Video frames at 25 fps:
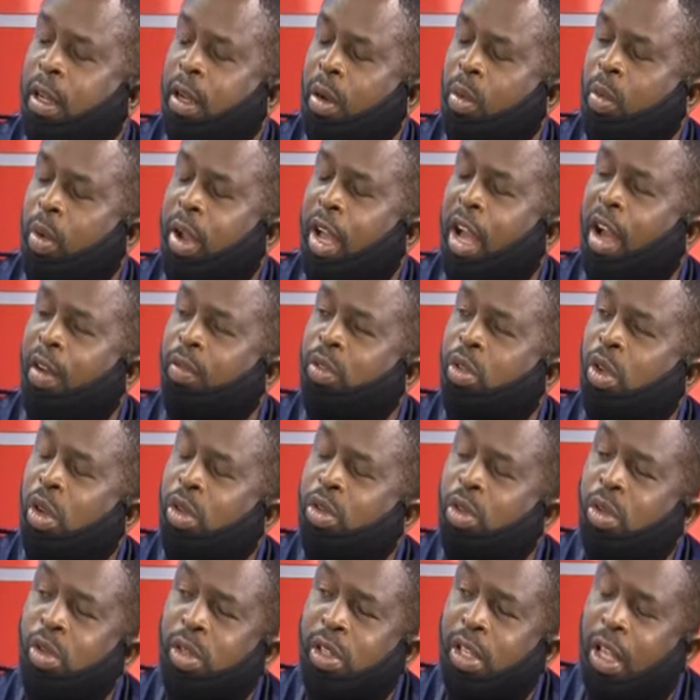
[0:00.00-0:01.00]
we have
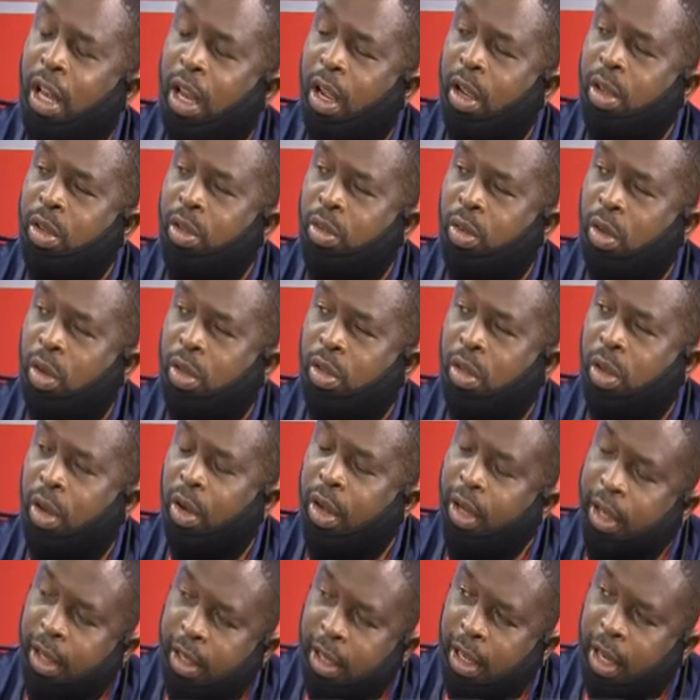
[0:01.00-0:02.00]
just two salary structures
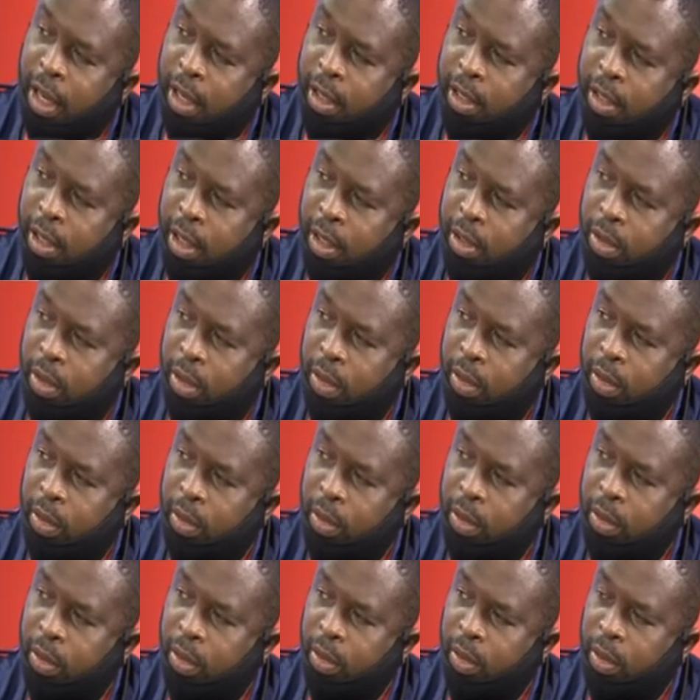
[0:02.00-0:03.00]
in the health sector,
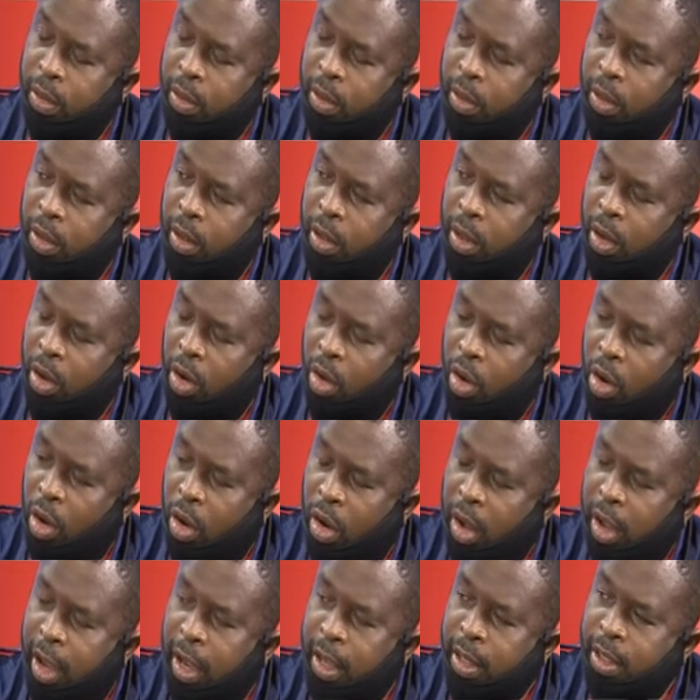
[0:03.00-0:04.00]

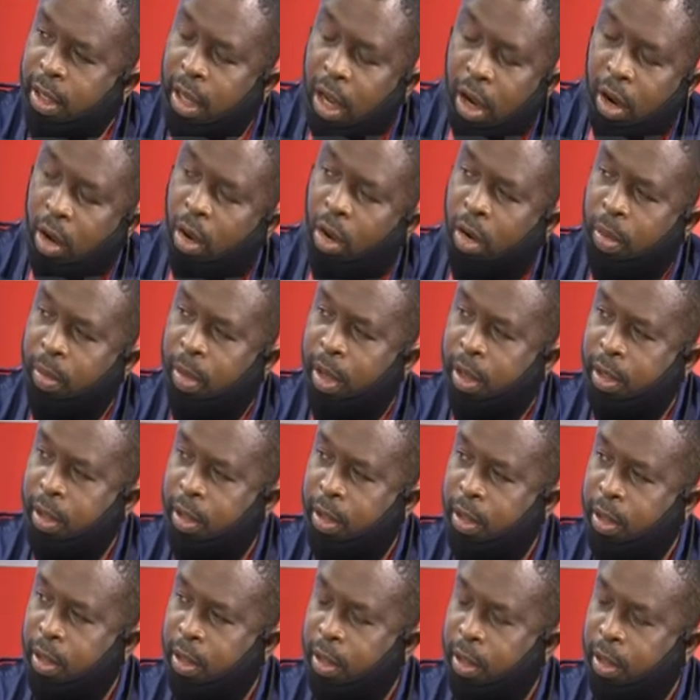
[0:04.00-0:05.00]
CONHEALTH and
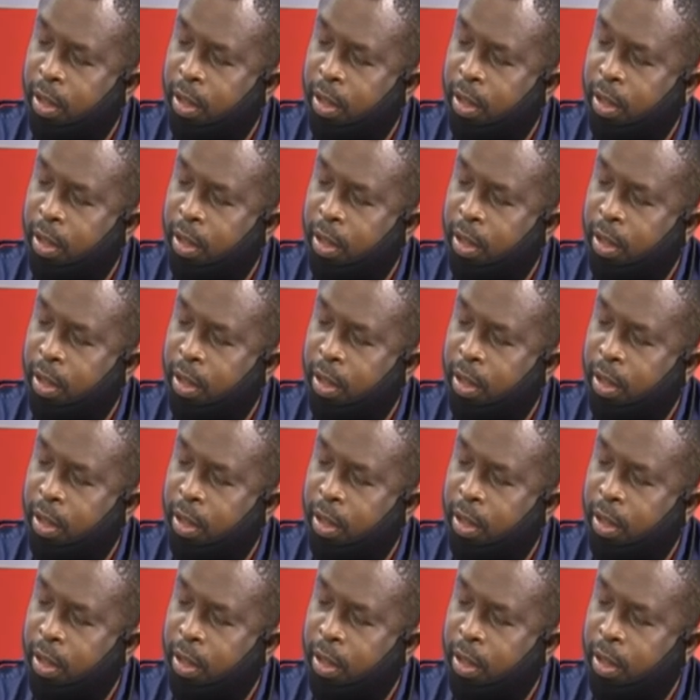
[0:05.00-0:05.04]
CONMEDS.